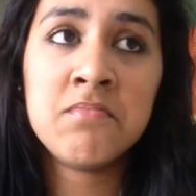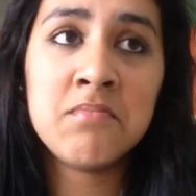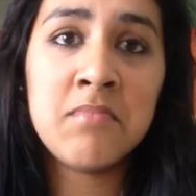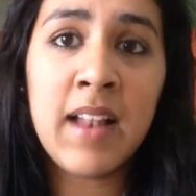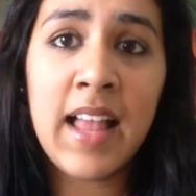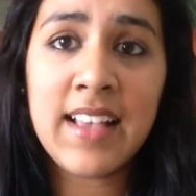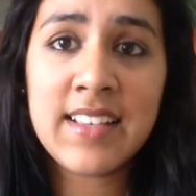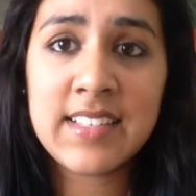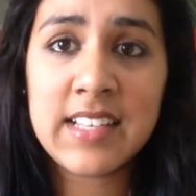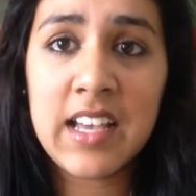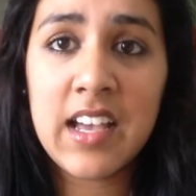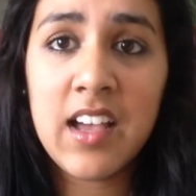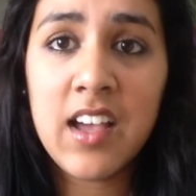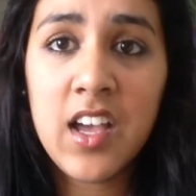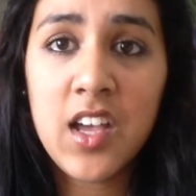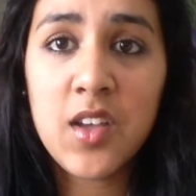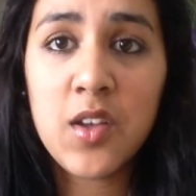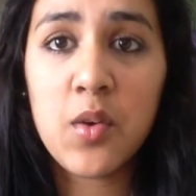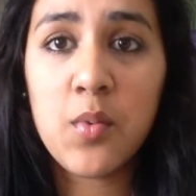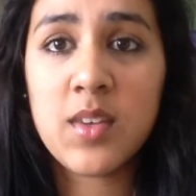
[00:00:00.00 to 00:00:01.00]
bless her,
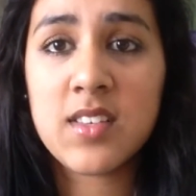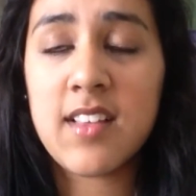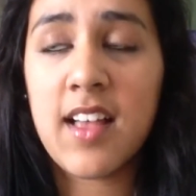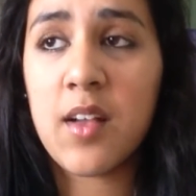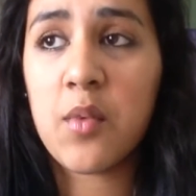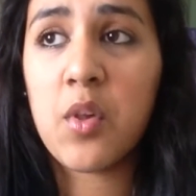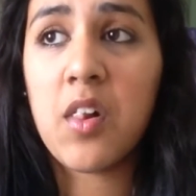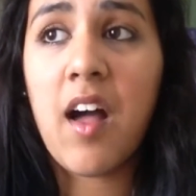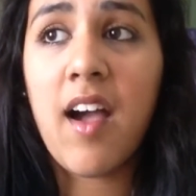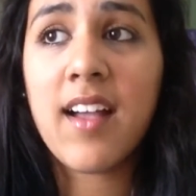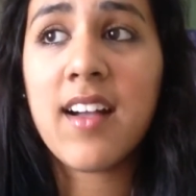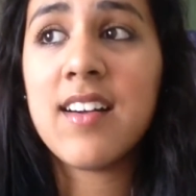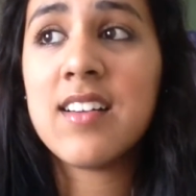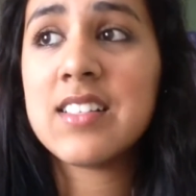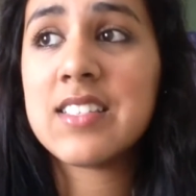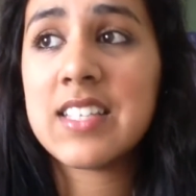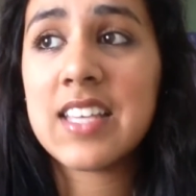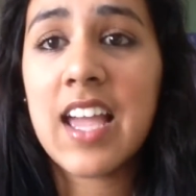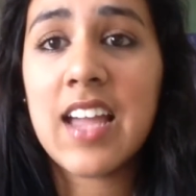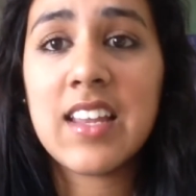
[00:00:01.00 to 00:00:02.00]
who was like, well, I
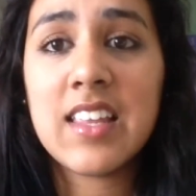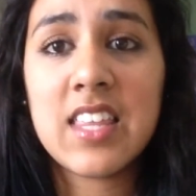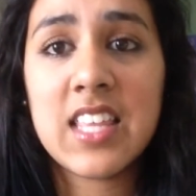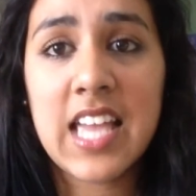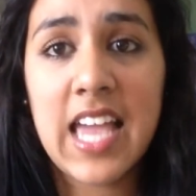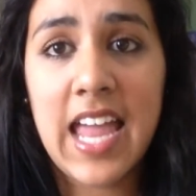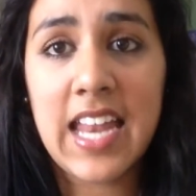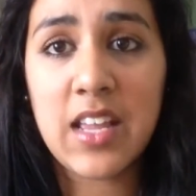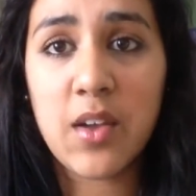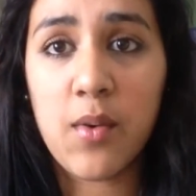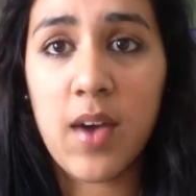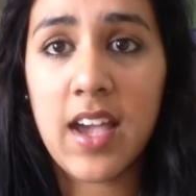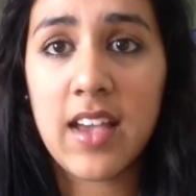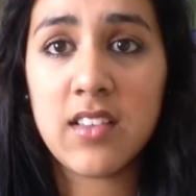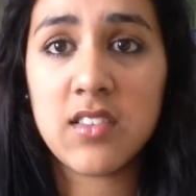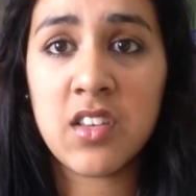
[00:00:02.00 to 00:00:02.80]
can't see anything anyway,